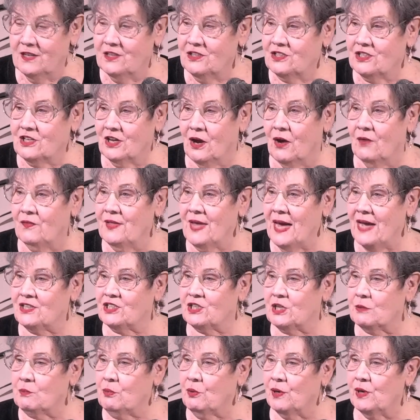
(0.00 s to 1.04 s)
So
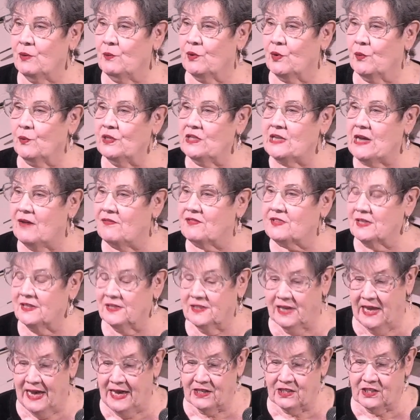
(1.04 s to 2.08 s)
that's the point where we have to
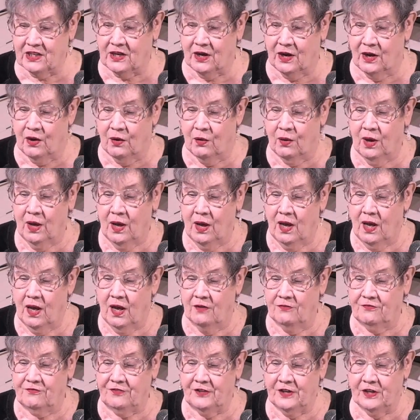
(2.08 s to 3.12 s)
let go
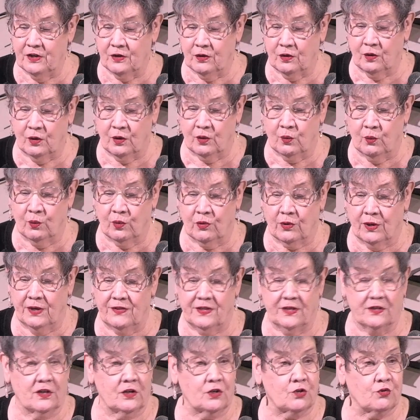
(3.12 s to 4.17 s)
of fear or worry
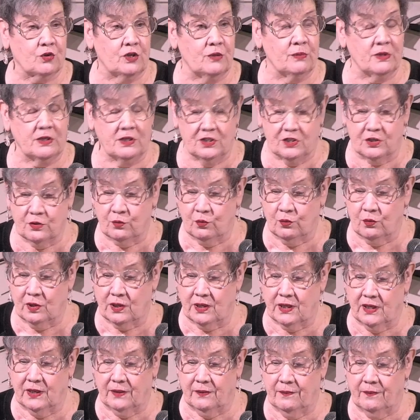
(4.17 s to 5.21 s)
that our treatment isn't
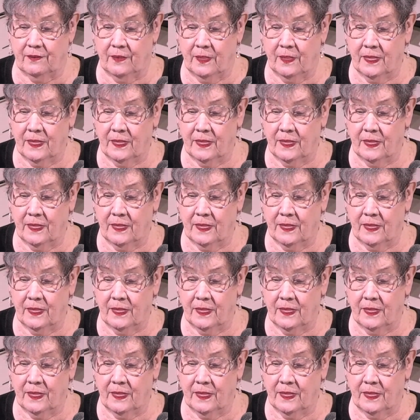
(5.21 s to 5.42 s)
working.